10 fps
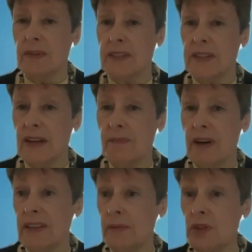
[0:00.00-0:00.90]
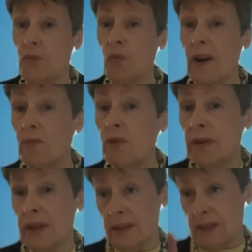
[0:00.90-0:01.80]
with the Taliban, there was one
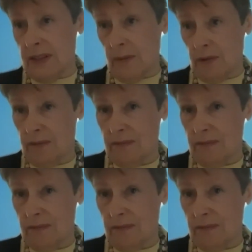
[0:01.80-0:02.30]
woman at the table.